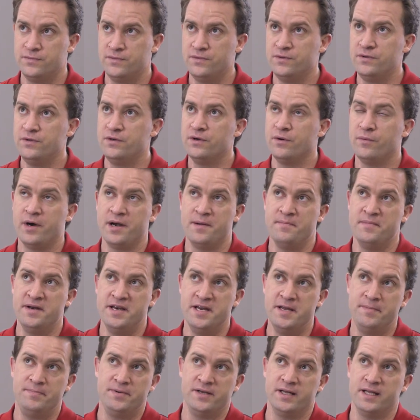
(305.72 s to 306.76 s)
you don't want to
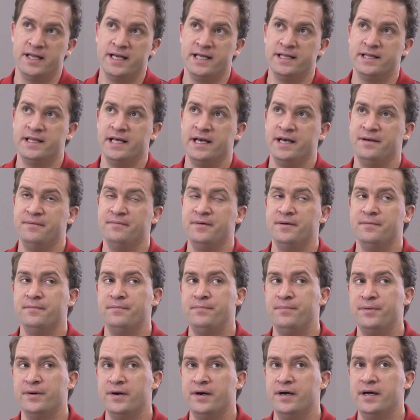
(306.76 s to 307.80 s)
manipulate
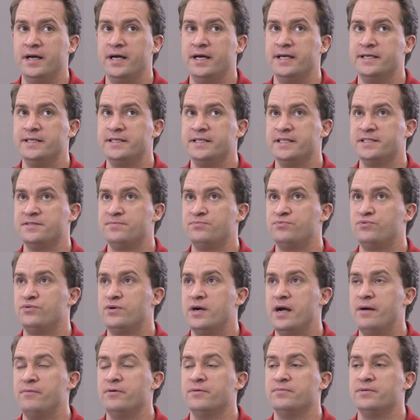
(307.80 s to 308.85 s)
them, but it's
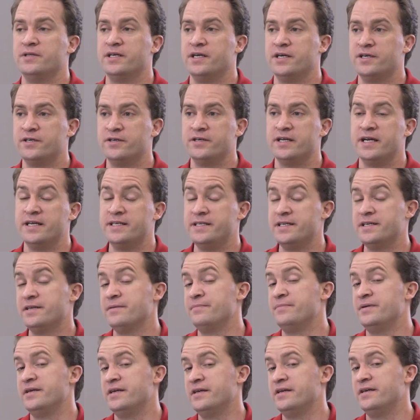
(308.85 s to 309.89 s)
probably a good idea to
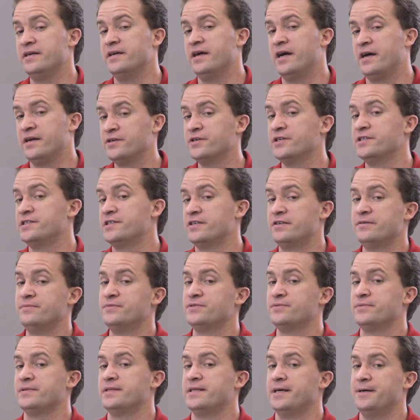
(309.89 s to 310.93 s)
be on good
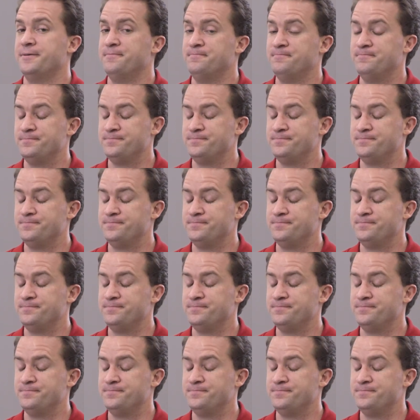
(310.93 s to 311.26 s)
terms with them.